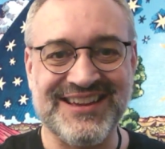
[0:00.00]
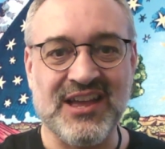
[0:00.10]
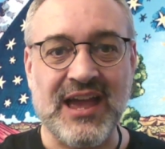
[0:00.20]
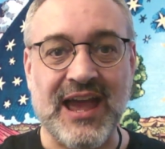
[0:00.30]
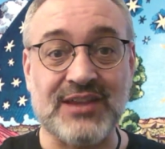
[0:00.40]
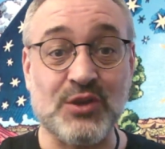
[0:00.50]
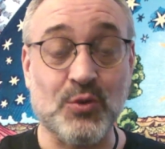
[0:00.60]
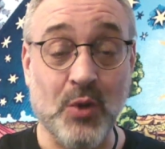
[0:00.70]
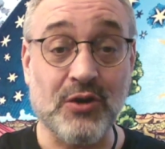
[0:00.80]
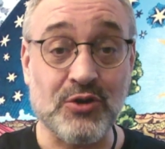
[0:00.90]
And a
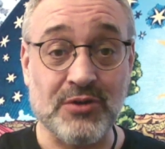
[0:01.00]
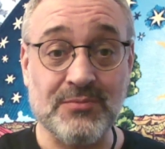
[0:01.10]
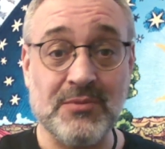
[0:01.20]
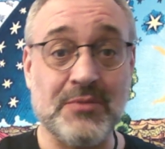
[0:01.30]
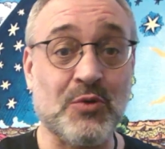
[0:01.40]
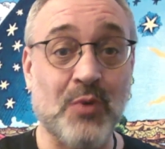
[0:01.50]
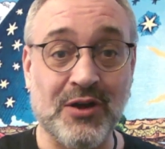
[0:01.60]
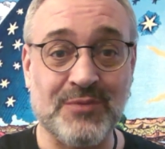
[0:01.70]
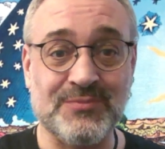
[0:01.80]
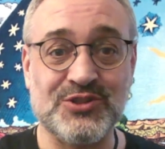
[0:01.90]
big
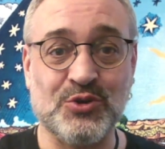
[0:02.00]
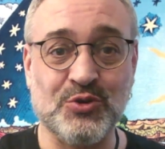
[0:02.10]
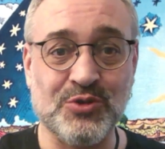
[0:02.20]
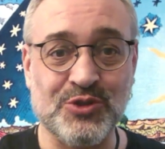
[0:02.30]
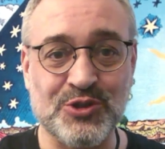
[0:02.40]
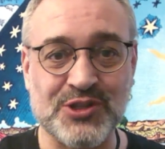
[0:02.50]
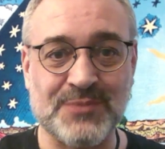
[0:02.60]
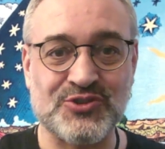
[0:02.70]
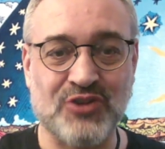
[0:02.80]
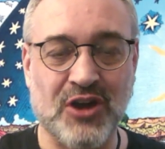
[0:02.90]
welcome to all the new
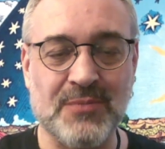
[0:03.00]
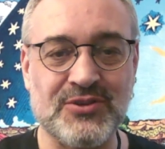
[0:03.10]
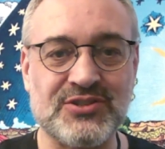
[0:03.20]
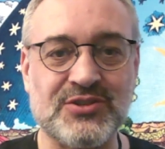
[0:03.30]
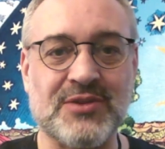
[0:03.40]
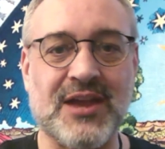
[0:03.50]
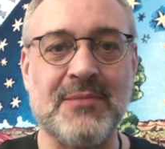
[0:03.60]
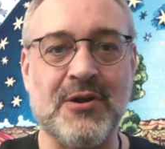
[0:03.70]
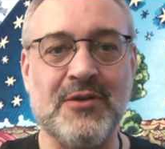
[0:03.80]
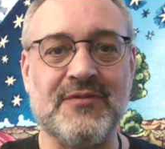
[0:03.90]
subscribers who came
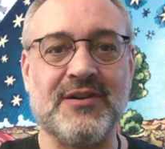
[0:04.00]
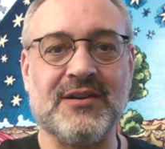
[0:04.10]
over